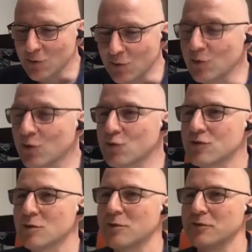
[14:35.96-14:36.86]
go through
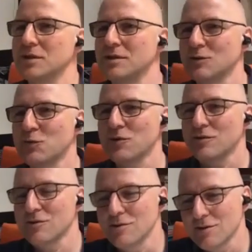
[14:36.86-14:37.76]
some of these
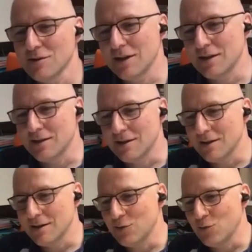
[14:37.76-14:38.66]
experiences. And
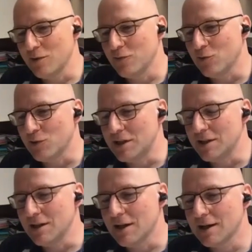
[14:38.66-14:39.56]
we've
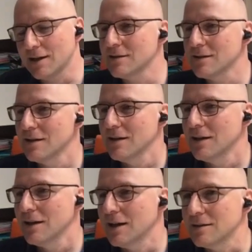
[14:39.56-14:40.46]
already had
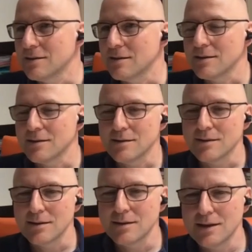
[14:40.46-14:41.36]
as
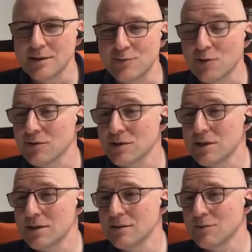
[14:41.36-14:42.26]

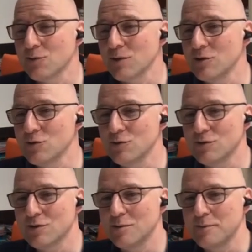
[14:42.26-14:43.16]
volunteers of Green Shoot
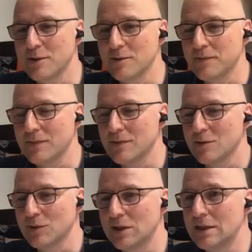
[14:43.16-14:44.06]
some
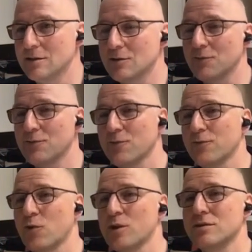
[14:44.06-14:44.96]
kids of
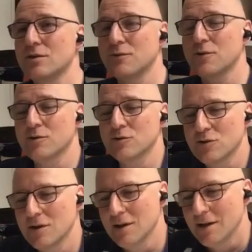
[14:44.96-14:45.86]
friends of ours,
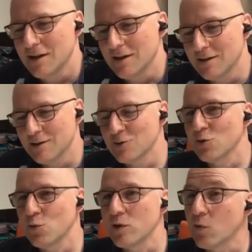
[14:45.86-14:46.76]

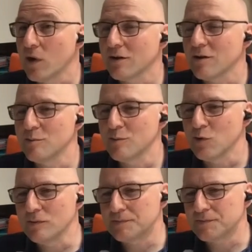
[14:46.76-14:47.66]
so we welcome
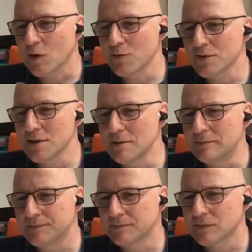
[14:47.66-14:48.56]
more. Obviously,